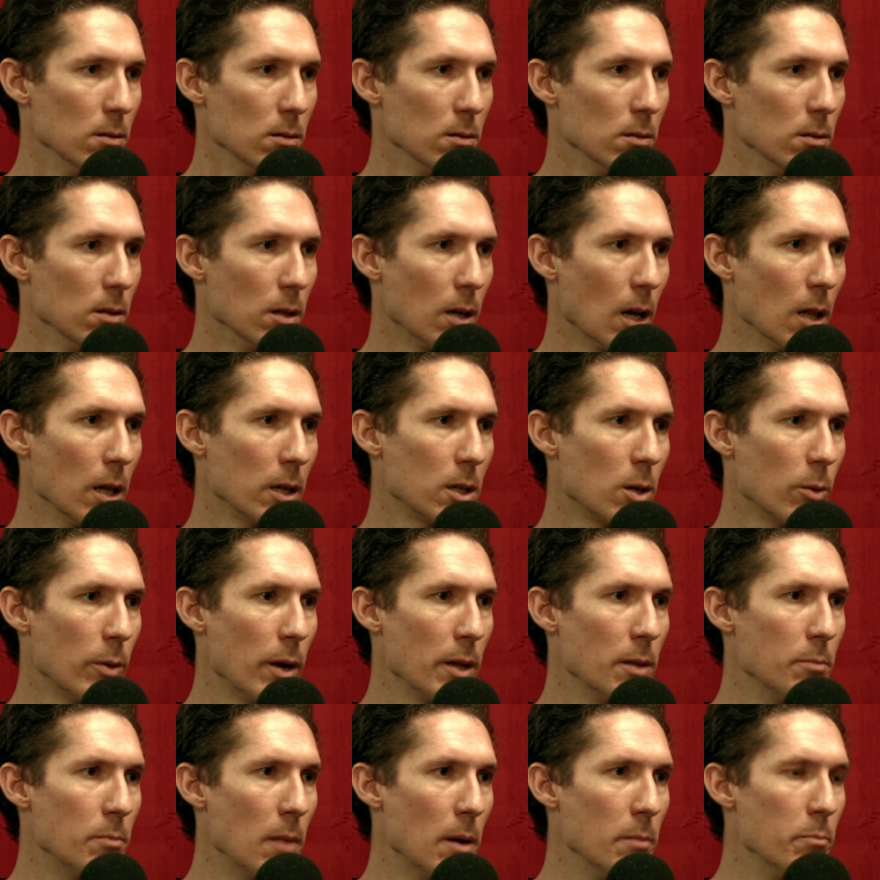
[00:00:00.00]
Right. Like I like to
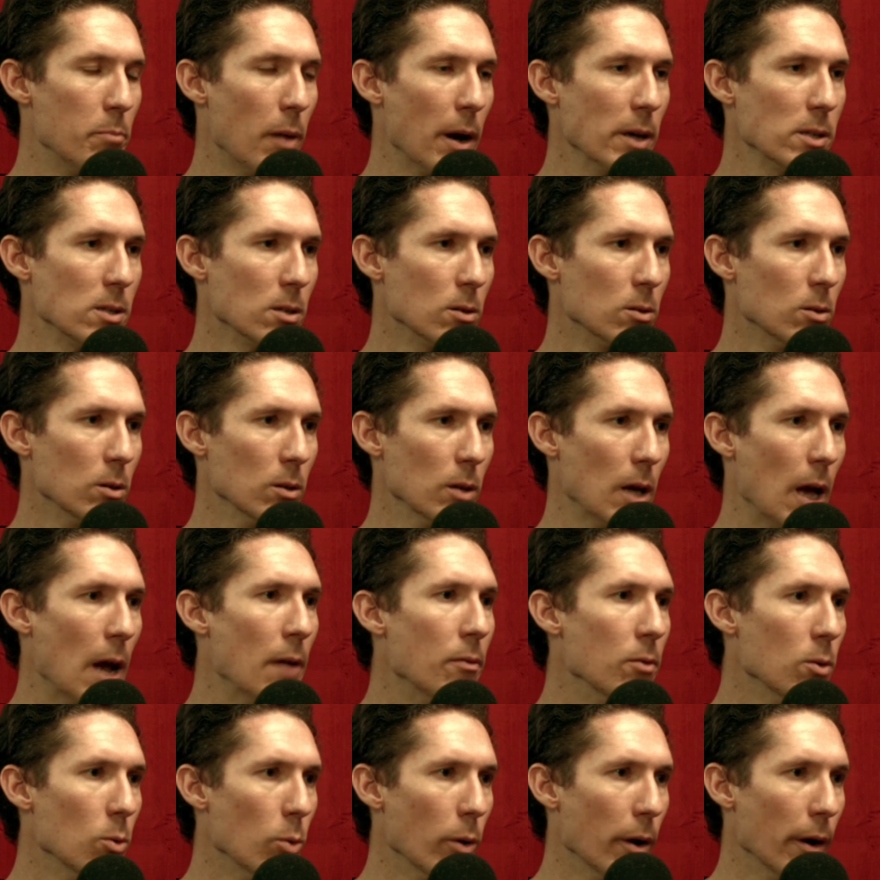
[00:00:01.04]
ride my bicycle
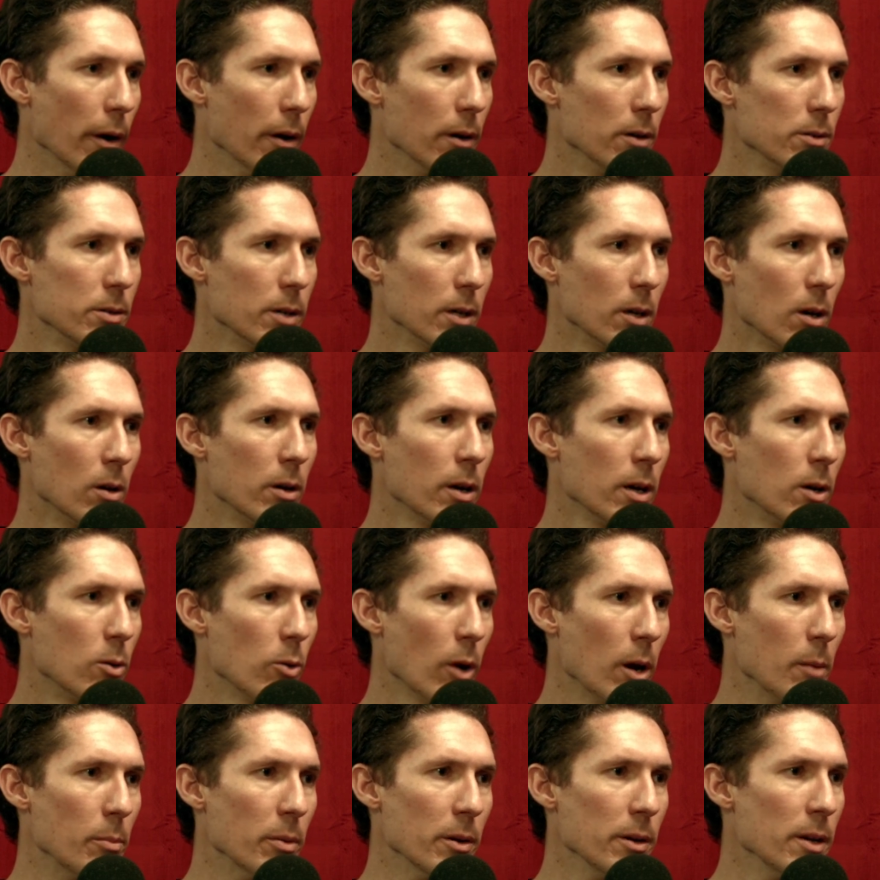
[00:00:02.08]
everywhere. It's like, okay,
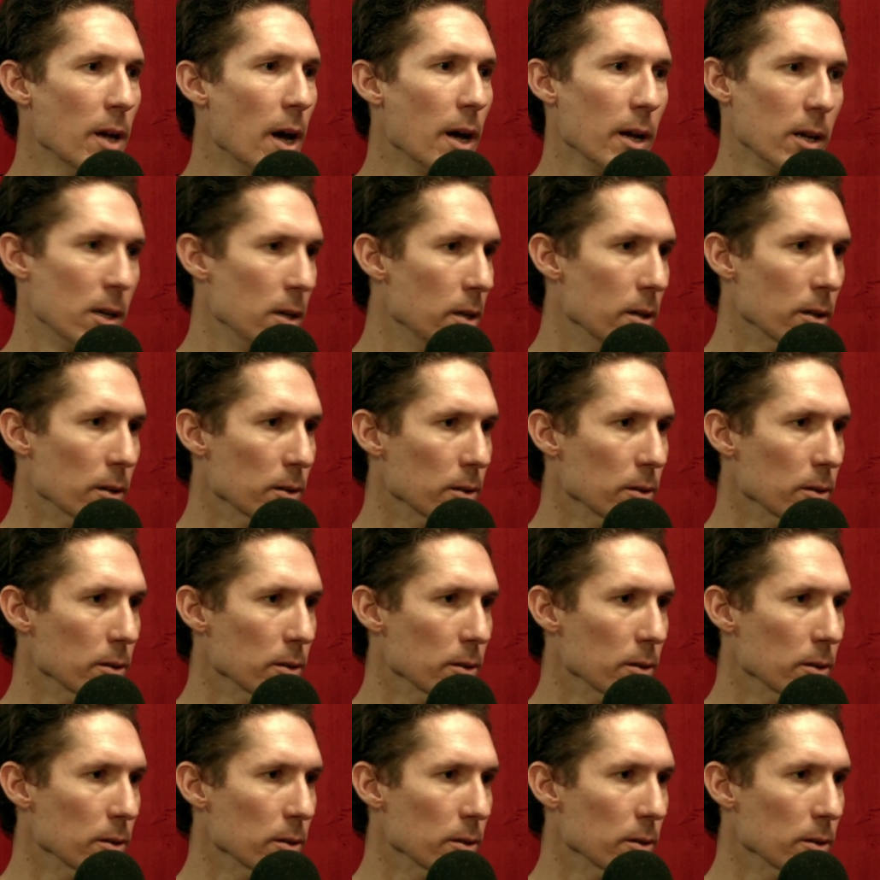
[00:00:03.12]
great, but not here.